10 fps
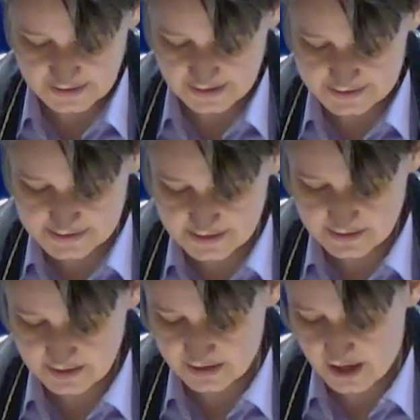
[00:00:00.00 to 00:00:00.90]
needs,
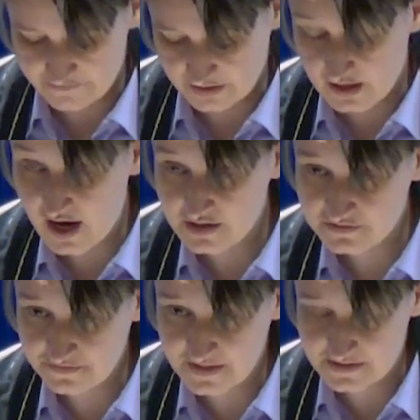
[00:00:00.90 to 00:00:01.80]
and having
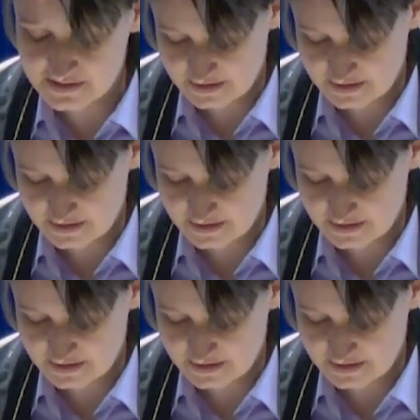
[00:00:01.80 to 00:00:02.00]
confidence in